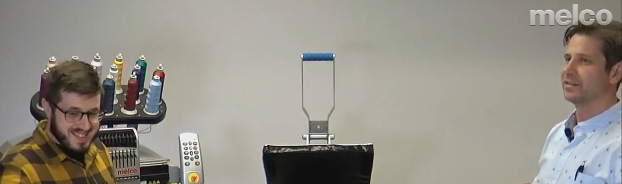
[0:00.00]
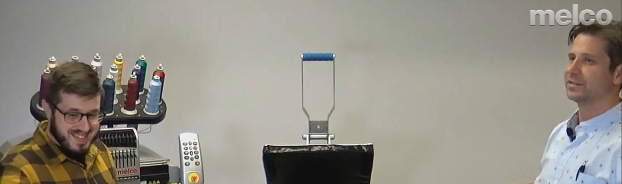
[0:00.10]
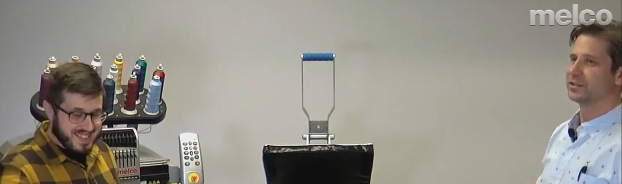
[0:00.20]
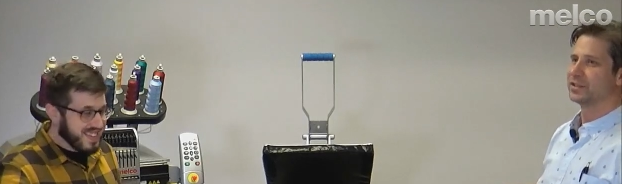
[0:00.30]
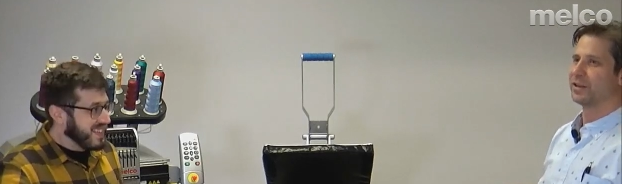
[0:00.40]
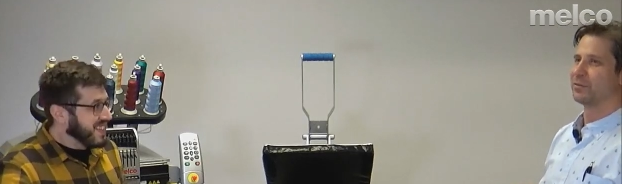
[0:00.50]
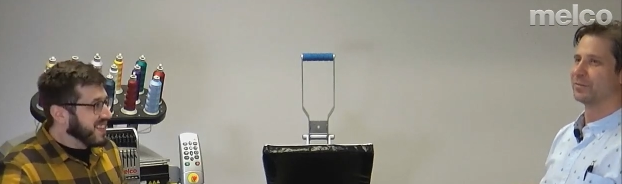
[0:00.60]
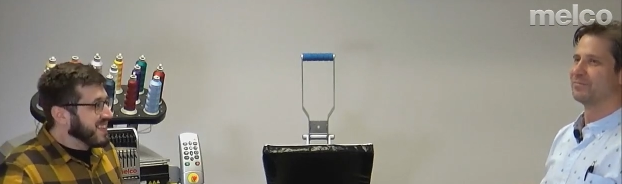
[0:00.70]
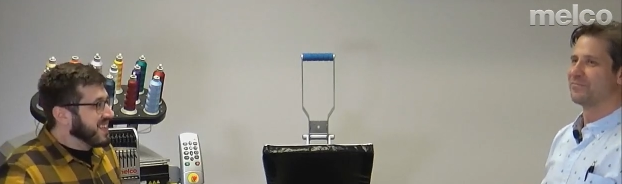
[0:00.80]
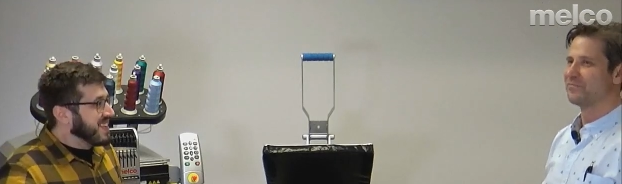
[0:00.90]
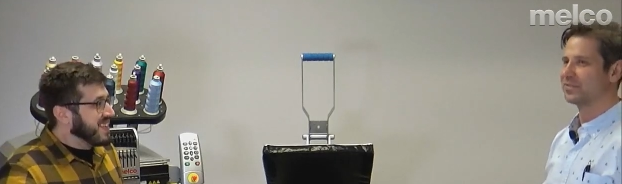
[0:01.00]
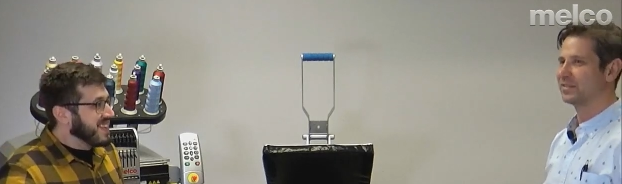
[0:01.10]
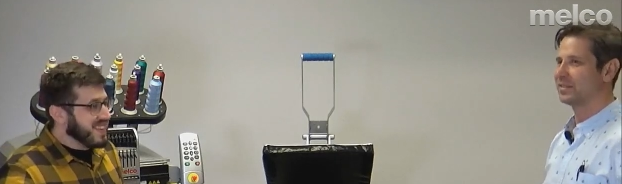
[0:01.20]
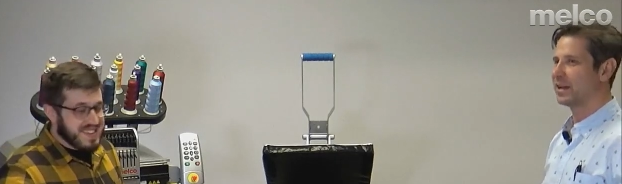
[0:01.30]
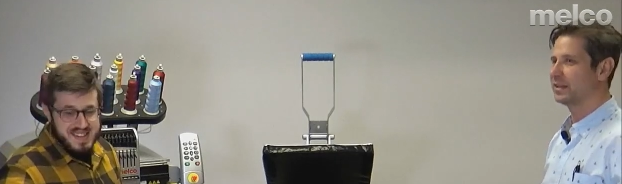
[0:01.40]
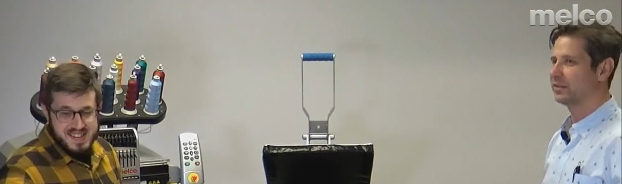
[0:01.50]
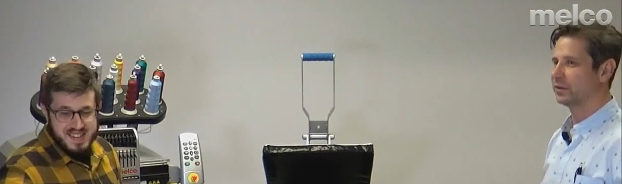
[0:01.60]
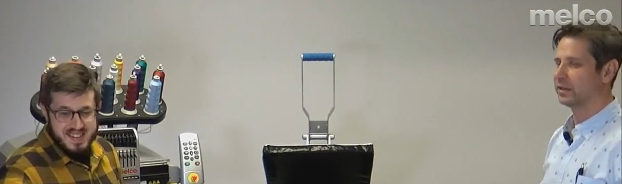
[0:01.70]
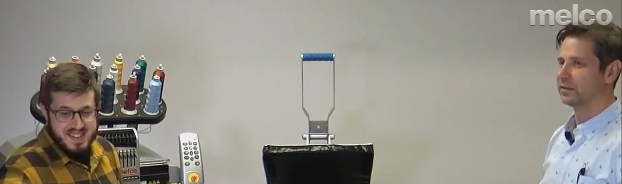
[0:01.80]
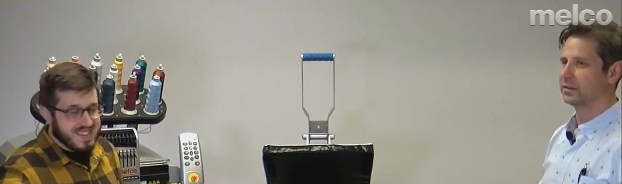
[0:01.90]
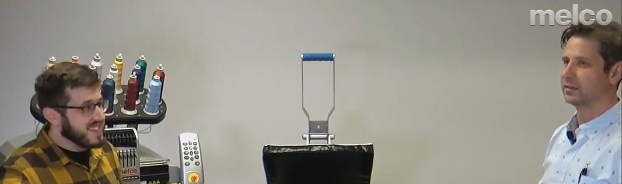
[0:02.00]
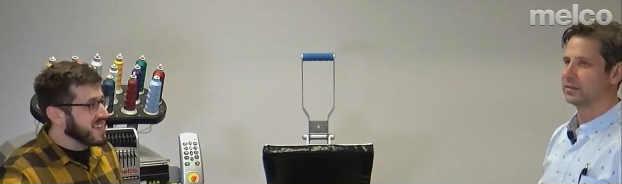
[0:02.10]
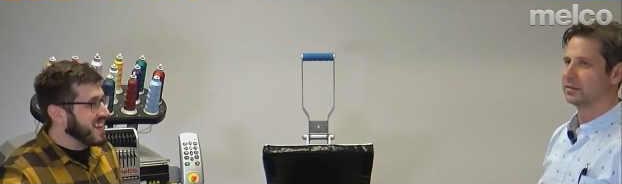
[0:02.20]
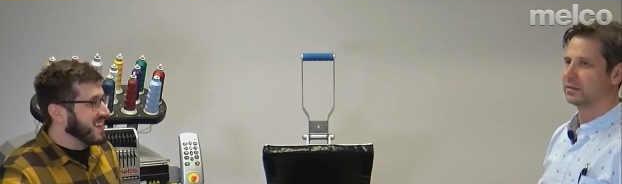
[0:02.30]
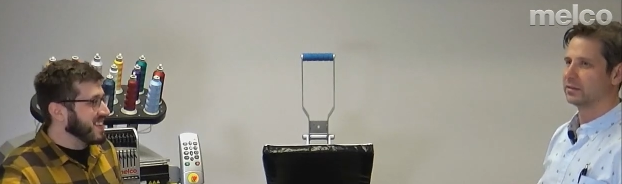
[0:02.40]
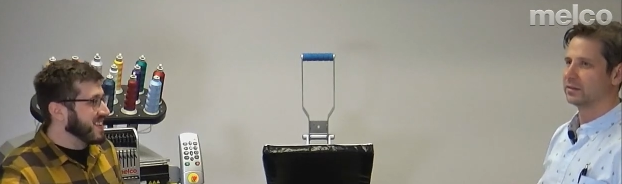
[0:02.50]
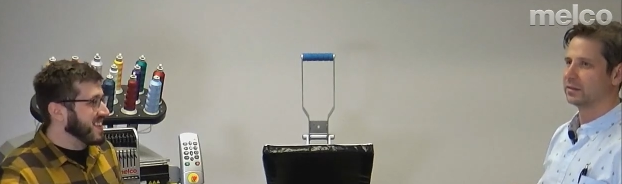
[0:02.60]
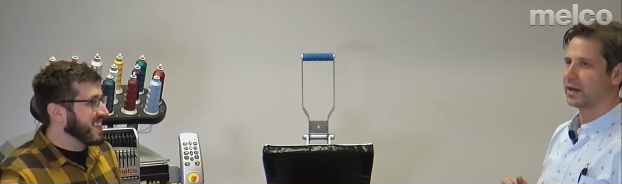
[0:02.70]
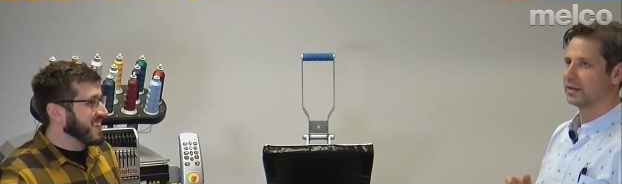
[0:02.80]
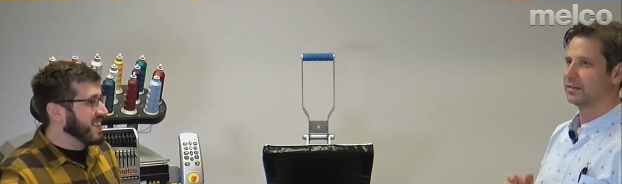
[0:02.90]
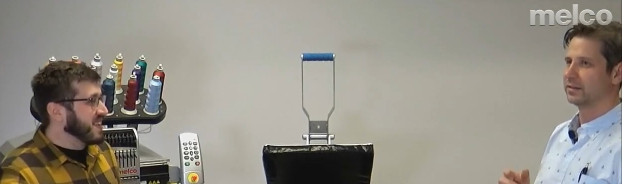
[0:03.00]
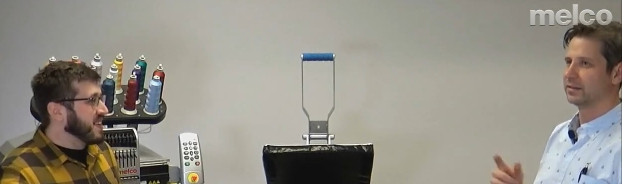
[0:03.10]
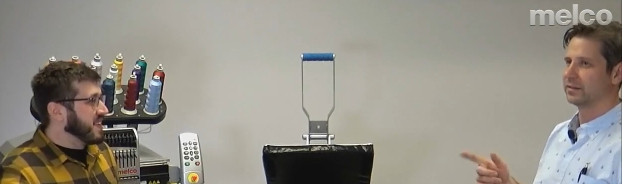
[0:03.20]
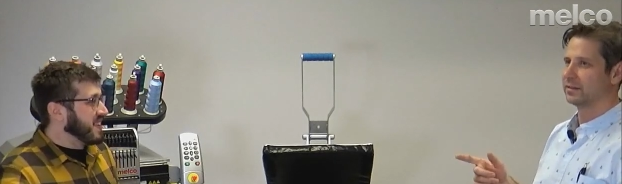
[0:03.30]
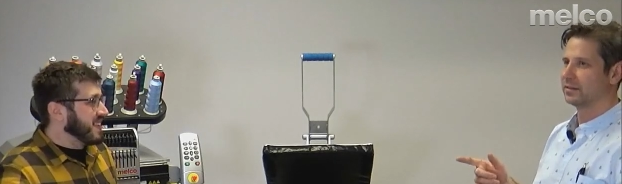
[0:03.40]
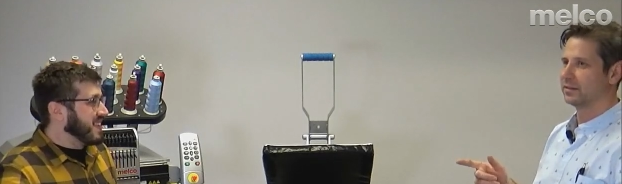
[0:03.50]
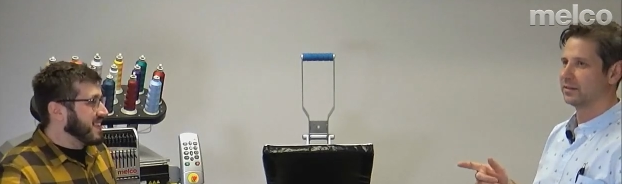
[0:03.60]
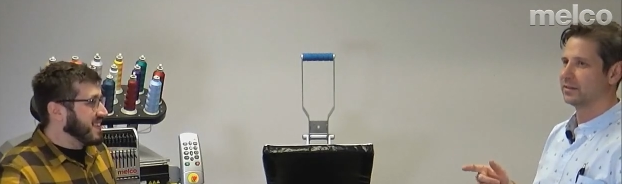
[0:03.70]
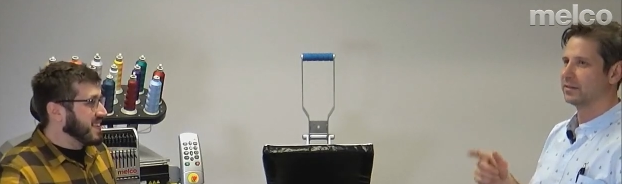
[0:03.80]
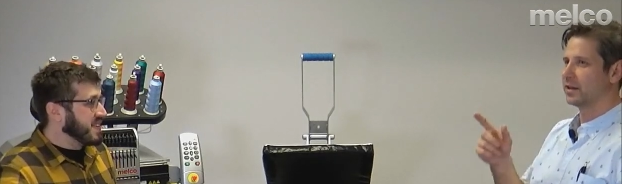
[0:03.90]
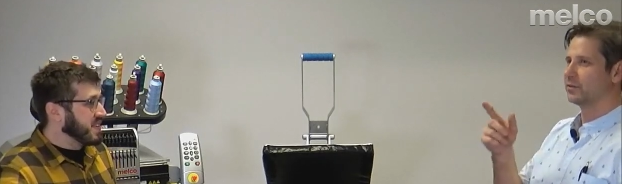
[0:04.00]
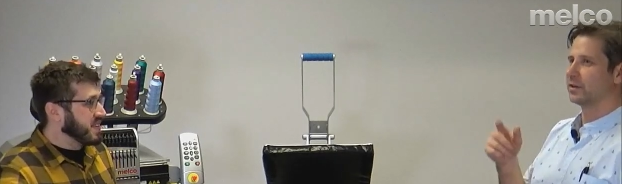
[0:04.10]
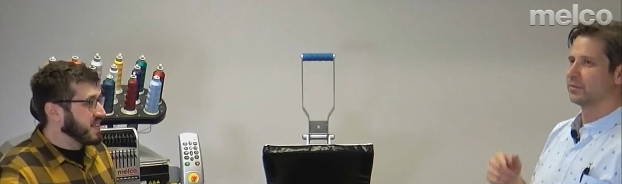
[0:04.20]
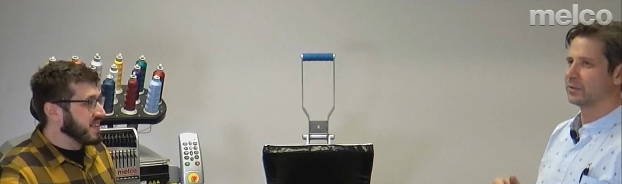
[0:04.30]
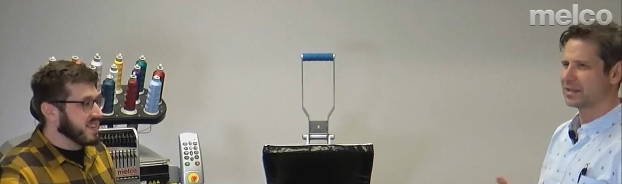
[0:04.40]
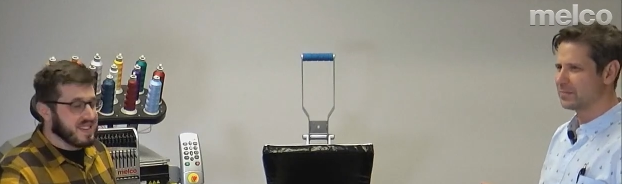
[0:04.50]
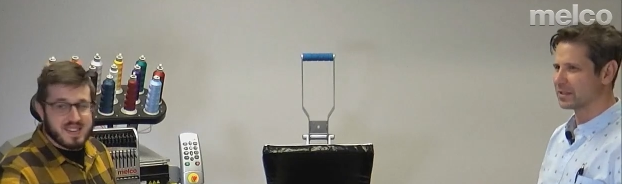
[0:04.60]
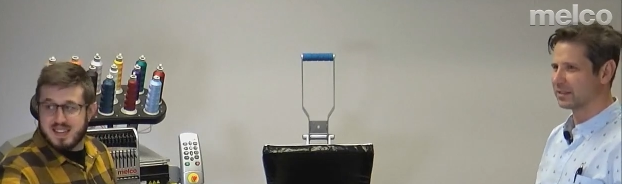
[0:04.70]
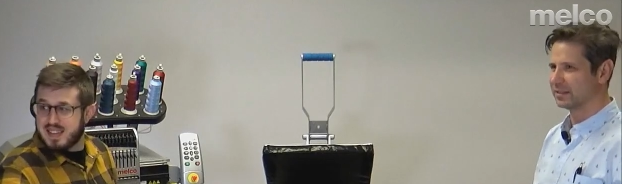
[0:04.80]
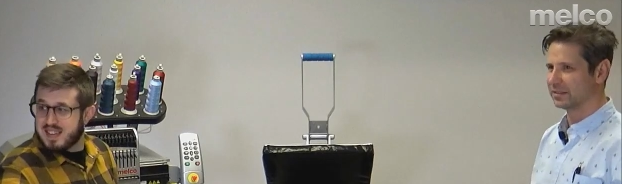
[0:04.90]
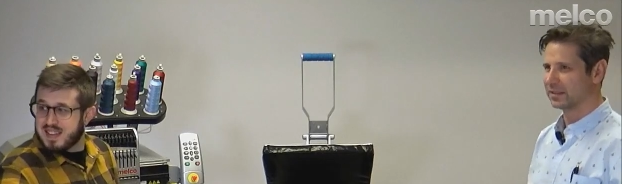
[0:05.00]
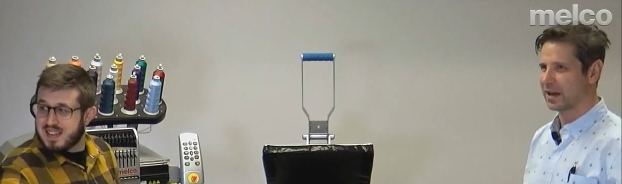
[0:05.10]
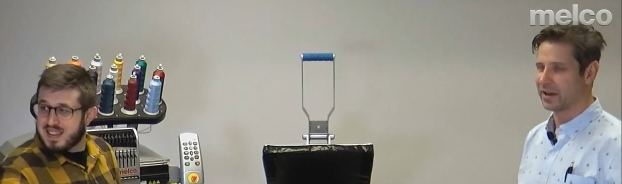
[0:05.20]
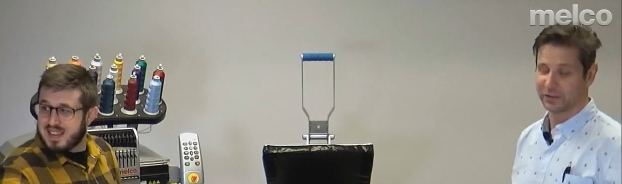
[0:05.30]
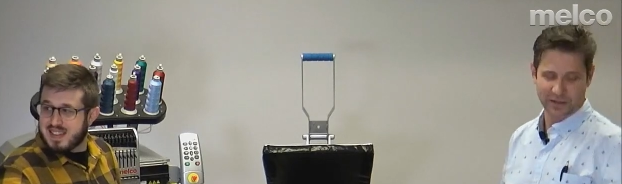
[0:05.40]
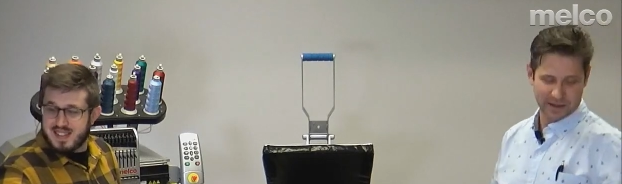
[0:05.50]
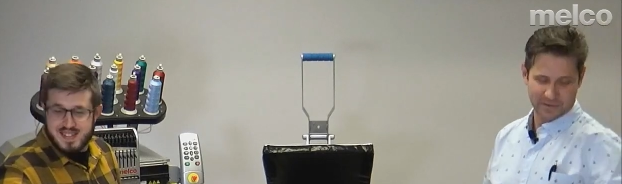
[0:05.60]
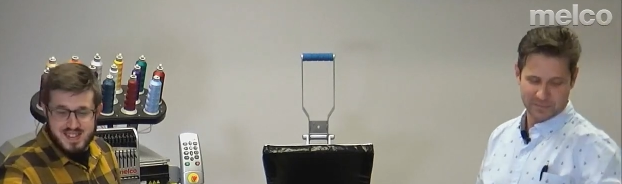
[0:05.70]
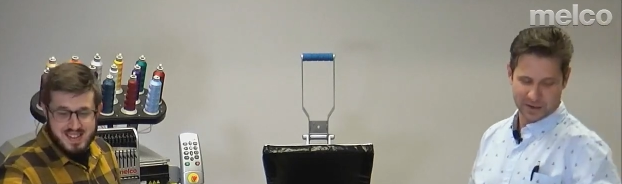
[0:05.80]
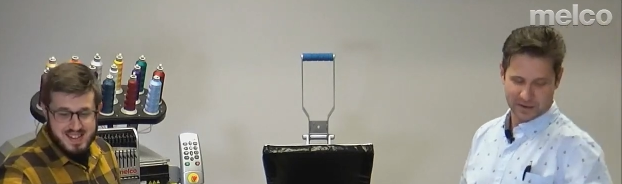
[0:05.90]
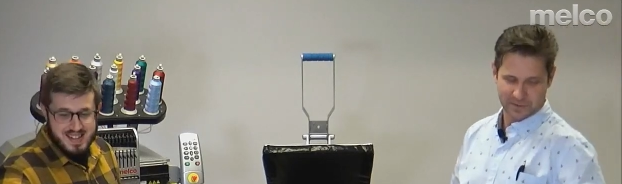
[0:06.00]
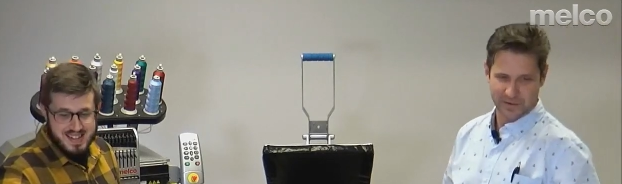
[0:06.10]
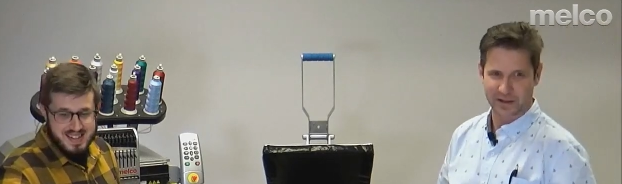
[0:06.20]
Speaker 1: so 10 to 1. 90 wait Nine. Nine. Nine to one. What time is it? Uh, I don't think I've had my coffee. Yet.